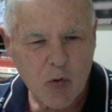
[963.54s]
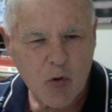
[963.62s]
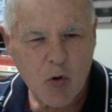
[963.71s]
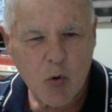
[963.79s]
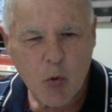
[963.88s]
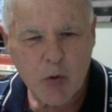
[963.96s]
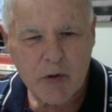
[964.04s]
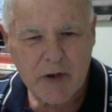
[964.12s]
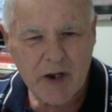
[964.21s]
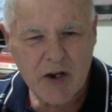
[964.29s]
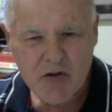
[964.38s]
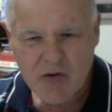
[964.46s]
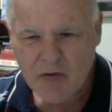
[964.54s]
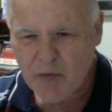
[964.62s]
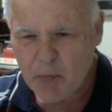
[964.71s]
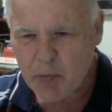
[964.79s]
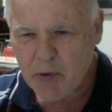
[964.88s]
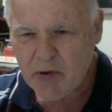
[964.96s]
coordination of your
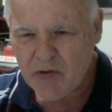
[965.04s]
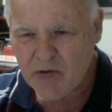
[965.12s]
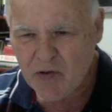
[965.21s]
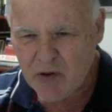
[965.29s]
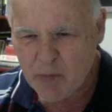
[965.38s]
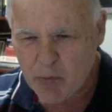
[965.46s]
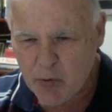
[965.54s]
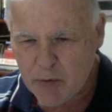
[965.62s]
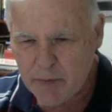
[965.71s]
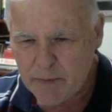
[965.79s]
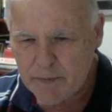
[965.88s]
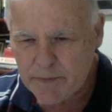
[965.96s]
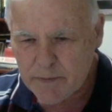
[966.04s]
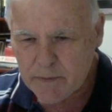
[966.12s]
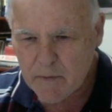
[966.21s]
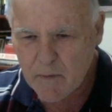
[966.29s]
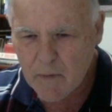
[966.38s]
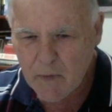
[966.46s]
pieces on the board.
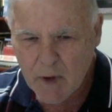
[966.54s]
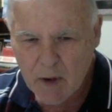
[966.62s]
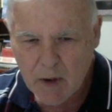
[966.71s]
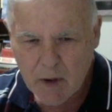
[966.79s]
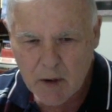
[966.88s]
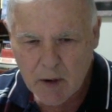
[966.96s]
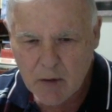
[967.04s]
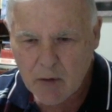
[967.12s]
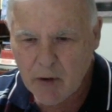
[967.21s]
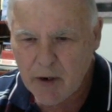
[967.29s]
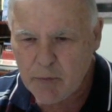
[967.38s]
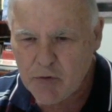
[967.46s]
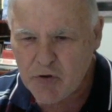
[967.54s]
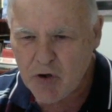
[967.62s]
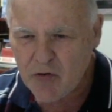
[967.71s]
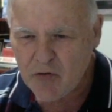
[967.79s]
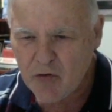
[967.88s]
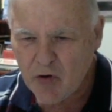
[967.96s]
Right, you chose
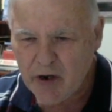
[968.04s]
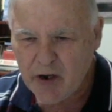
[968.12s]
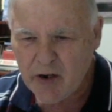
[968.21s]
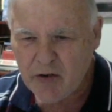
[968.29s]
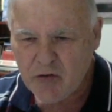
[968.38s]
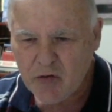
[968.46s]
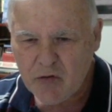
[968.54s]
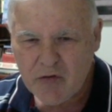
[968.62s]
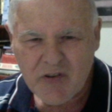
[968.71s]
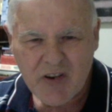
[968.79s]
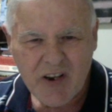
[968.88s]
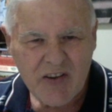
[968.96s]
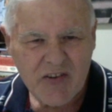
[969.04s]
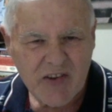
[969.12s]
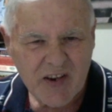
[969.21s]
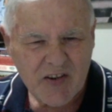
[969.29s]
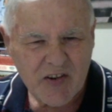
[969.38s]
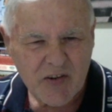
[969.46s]
knight e2.
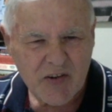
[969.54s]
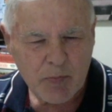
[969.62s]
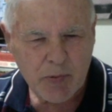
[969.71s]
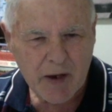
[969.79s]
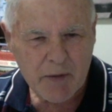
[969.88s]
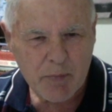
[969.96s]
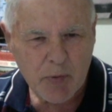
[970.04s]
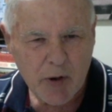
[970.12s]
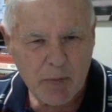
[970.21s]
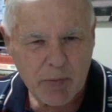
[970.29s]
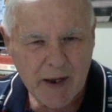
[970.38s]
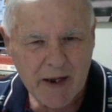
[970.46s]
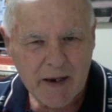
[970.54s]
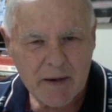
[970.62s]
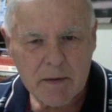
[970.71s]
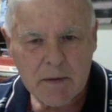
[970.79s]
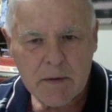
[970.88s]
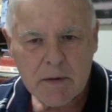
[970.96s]
d6 is played by black.
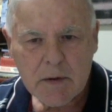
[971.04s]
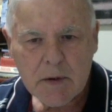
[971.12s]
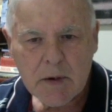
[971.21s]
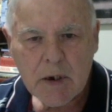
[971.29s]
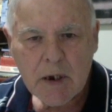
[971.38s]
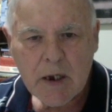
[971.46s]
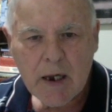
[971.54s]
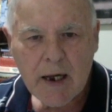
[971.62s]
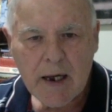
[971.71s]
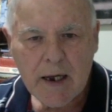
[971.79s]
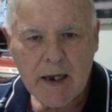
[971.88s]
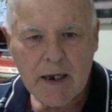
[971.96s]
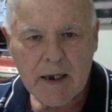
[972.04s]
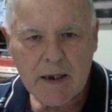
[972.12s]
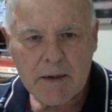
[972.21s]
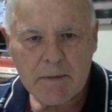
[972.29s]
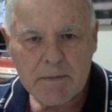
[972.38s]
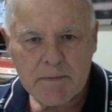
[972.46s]

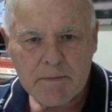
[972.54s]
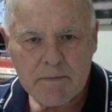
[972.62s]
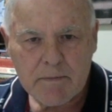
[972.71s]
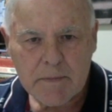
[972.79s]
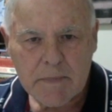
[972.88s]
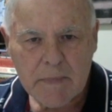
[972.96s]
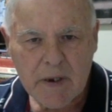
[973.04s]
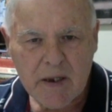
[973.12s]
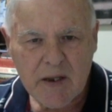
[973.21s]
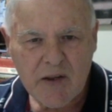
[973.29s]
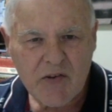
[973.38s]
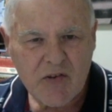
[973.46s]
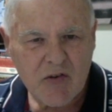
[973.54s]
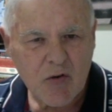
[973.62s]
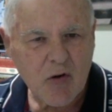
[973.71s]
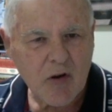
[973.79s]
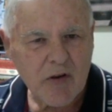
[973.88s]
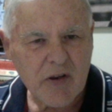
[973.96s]
You've still
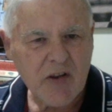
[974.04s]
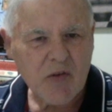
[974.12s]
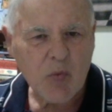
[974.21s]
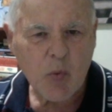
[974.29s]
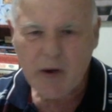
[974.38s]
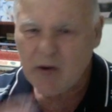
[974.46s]
got these weak